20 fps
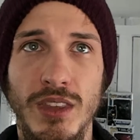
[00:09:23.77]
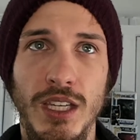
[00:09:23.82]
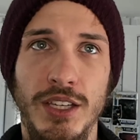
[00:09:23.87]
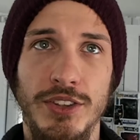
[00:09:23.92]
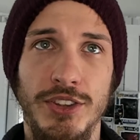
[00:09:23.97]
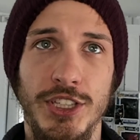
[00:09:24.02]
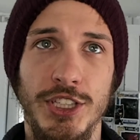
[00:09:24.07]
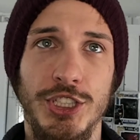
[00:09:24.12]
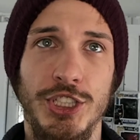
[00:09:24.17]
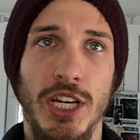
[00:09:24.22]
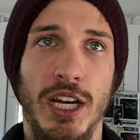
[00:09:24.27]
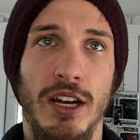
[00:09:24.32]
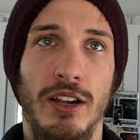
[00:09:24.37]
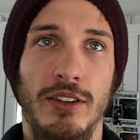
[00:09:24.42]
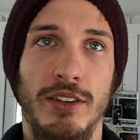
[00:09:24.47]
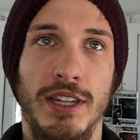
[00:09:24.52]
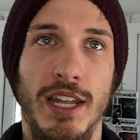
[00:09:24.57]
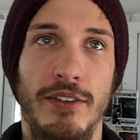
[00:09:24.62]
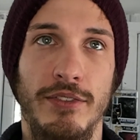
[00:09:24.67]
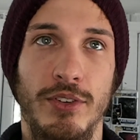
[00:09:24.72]
this
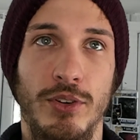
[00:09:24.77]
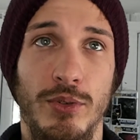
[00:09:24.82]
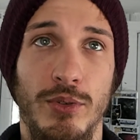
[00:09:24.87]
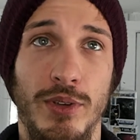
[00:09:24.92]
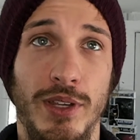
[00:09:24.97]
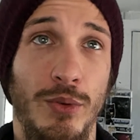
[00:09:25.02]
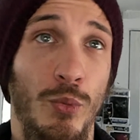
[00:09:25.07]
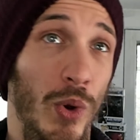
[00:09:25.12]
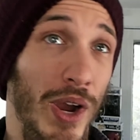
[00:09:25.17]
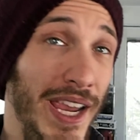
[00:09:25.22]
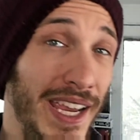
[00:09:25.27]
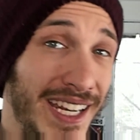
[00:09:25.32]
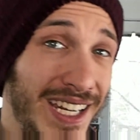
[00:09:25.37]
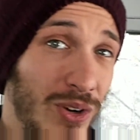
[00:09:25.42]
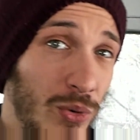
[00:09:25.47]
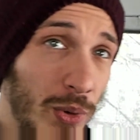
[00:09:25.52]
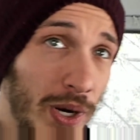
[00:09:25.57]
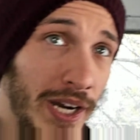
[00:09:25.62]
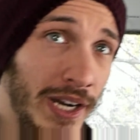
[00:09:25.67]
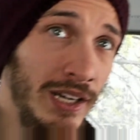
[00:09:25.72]
channel never really went
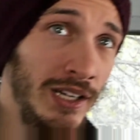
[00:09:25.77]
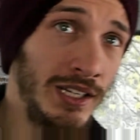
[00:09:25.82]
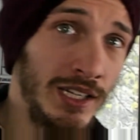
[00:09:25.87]
anywhere.